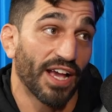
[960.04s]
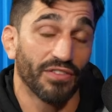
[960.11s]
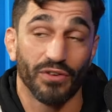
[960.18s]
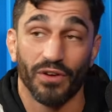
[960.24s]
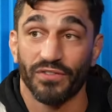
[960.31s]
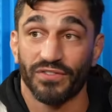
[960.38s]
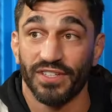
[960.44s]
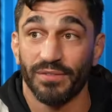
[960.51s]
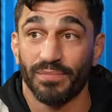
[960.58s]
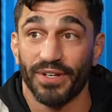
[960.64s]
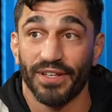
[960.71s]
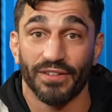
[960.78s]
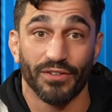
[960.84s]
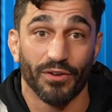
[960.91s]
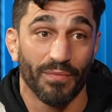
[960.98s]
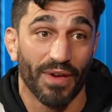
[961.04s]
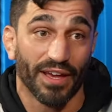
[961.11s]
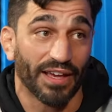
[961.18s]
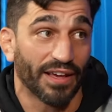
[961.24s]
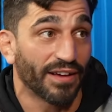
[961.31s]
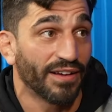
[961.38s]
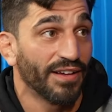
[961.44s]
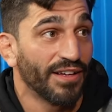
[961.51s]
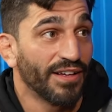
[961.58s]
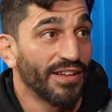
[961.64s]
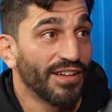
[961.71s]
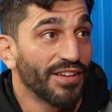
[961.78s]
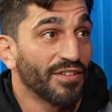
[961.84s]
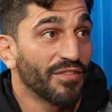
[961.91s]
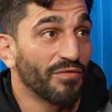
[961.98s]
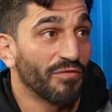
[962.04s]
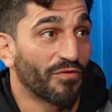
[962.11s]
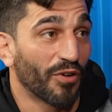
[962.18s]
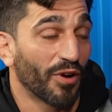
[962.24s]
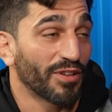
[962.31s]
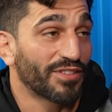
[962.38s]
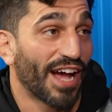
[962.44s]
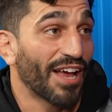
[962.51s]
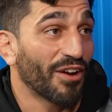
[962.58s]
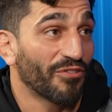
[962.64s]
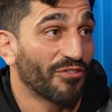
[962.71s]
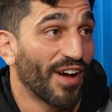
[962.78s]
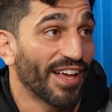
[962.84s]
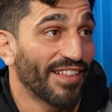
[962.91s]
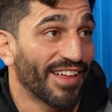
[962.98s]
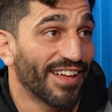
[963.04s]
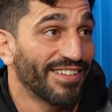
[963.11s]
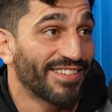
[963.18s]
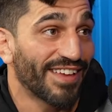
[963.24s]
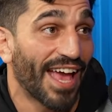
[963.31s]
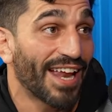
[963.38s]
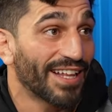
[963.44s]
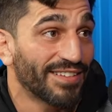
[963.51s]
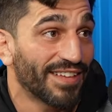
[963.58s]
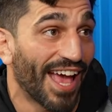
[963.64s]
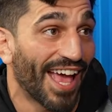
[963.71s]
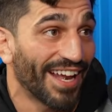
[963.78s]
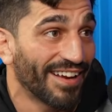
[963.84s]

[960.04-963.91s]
the UFC, but you're making for a title fight then 10 and 10.